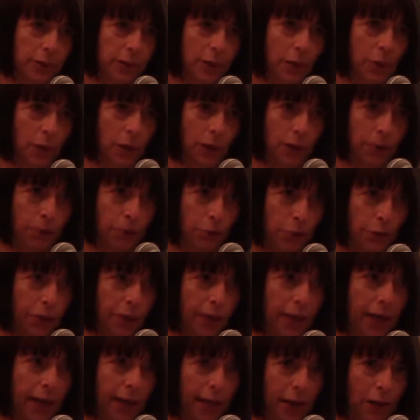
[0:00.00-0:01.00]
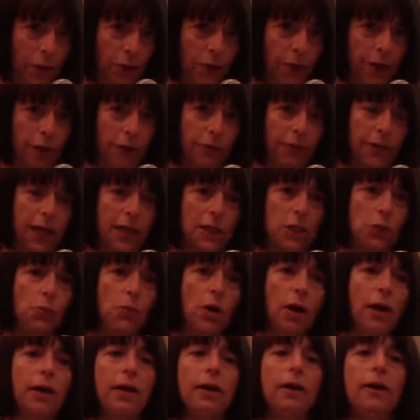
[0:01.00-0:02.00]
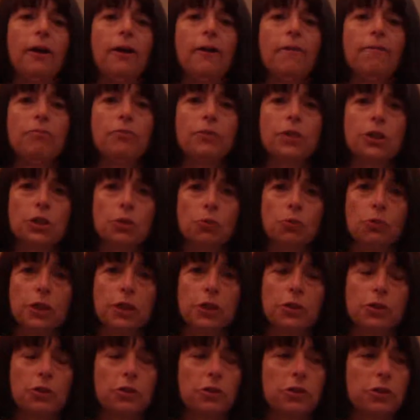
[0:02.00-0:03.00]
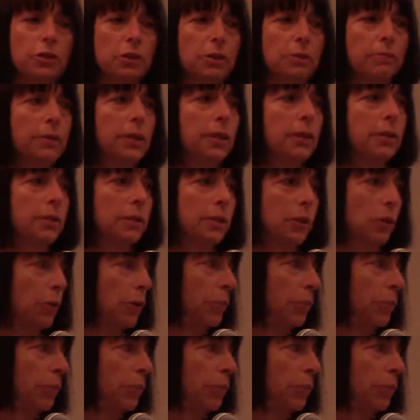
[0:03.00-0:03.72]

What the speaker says: I want to put that out there. And that's why this research to me is so